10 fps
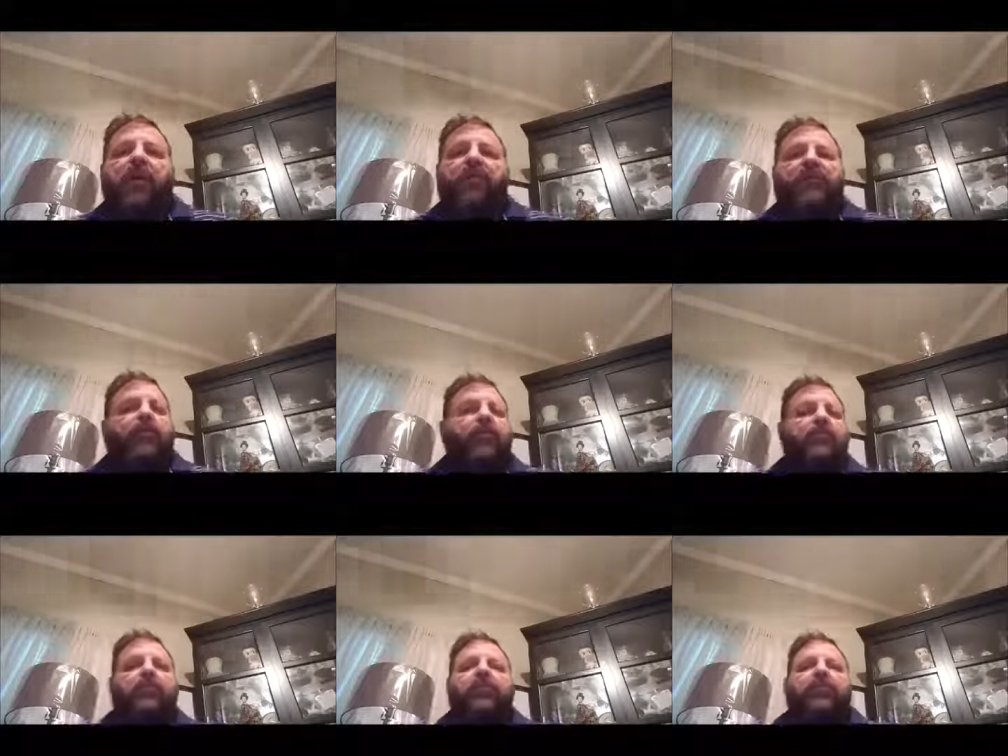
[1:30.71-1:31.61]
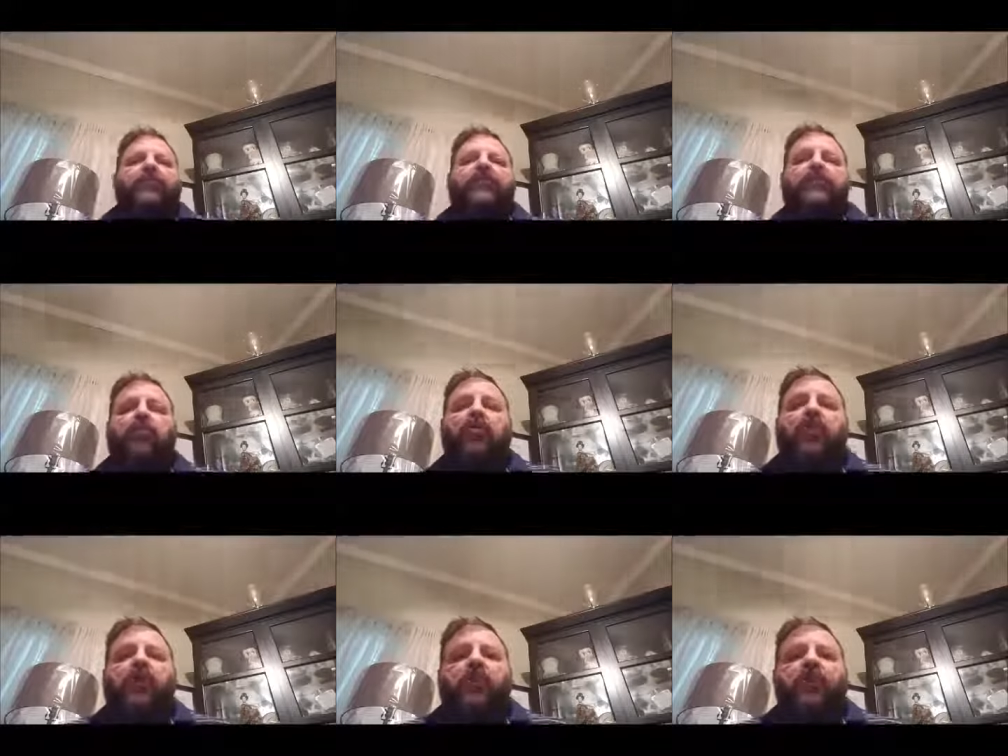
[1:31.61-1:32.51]
A CRM, a little bit more difficult.
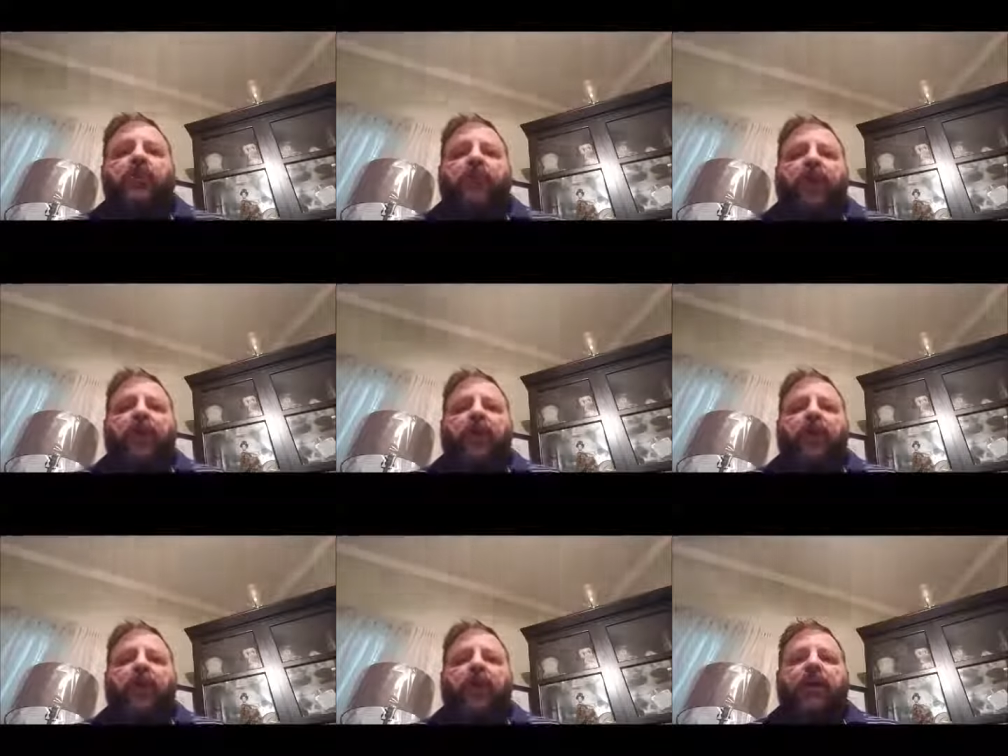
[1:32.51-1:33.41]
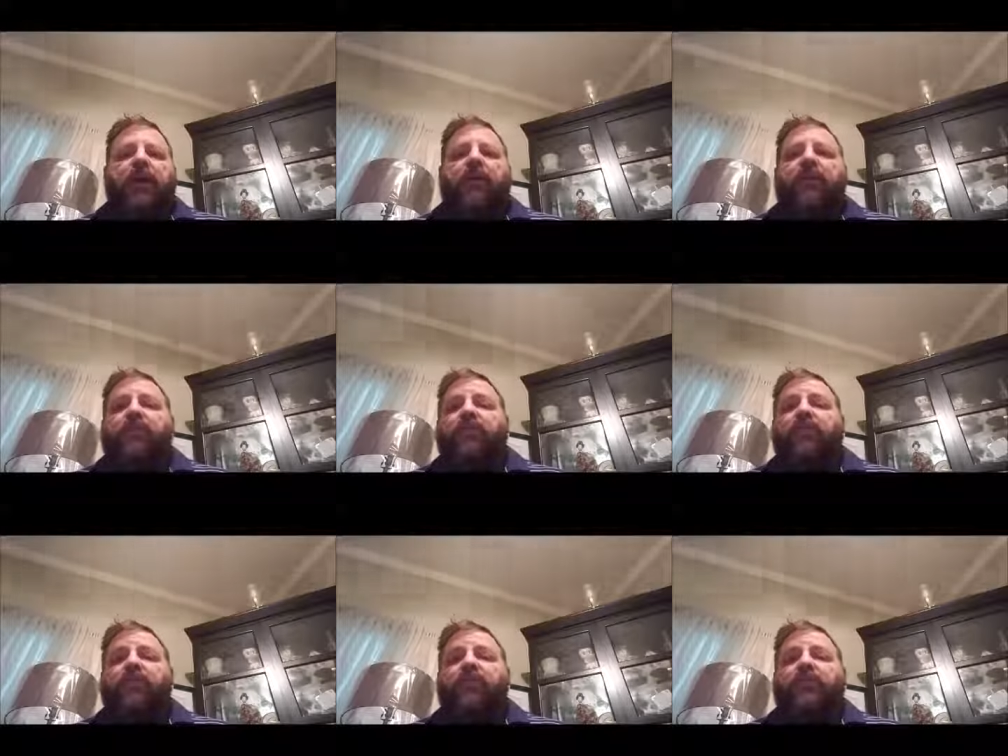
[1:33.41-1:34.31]
People pay anywhere from
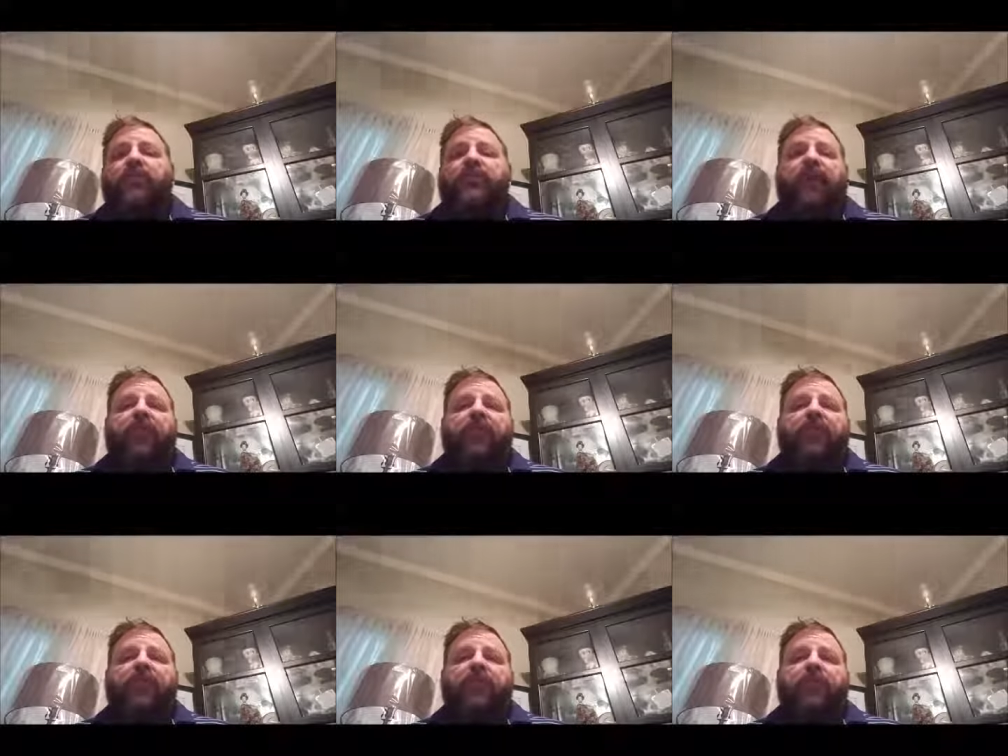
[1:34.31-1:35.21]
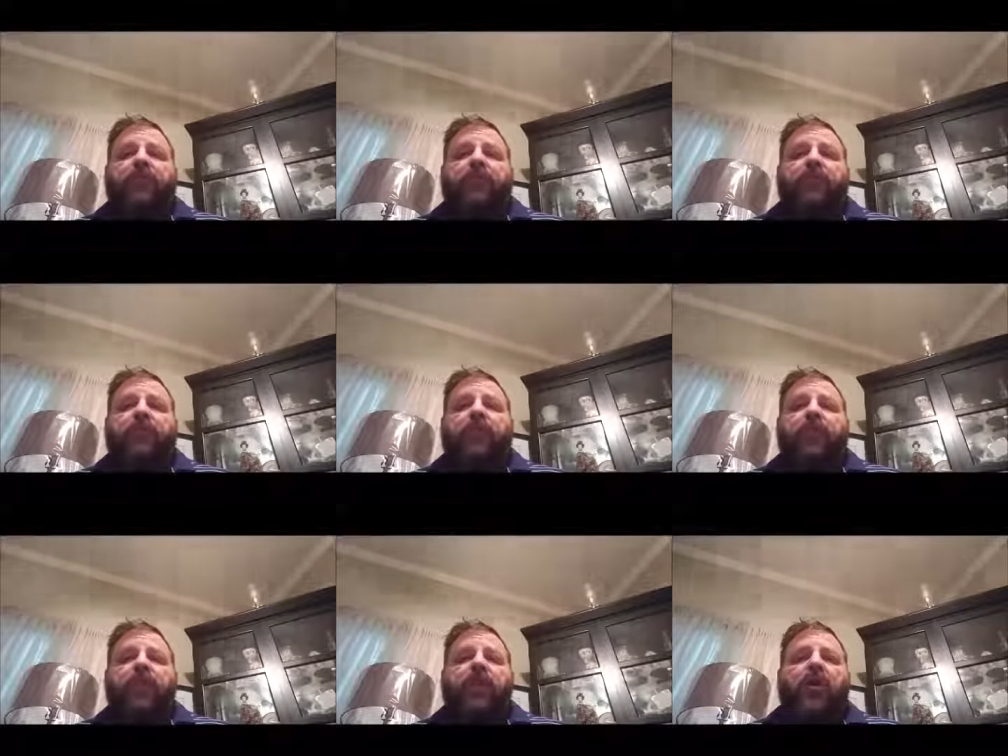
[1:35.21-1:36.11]
$200 to $500 a month
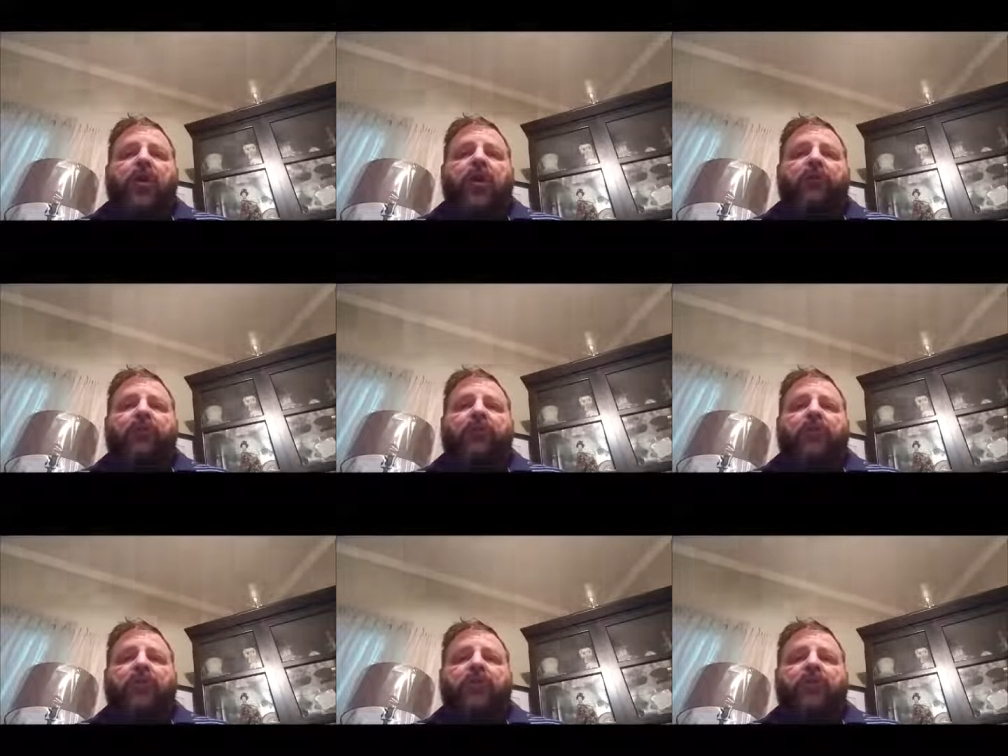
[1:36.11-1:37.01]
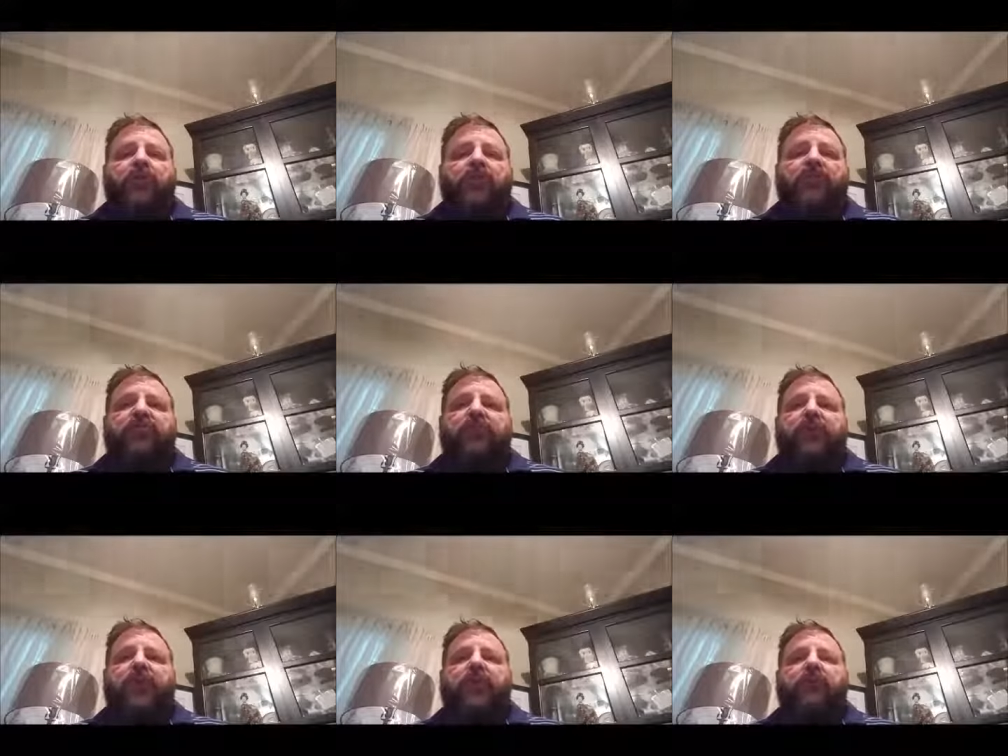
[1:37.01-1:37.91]
for a customer relationship
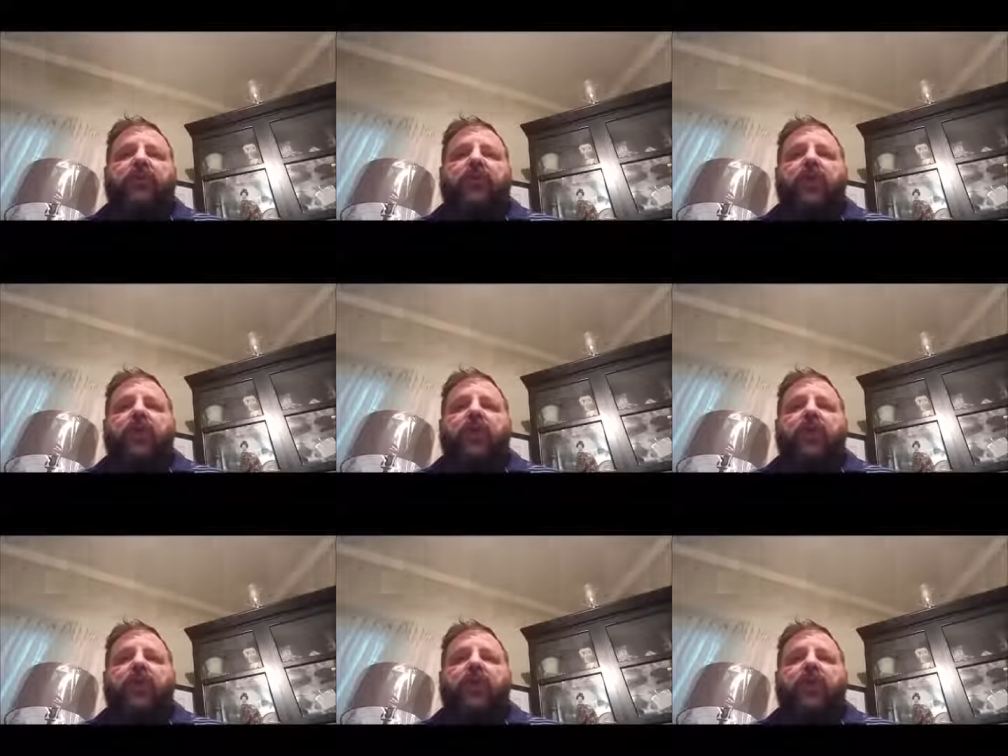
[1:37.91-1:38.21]
manager.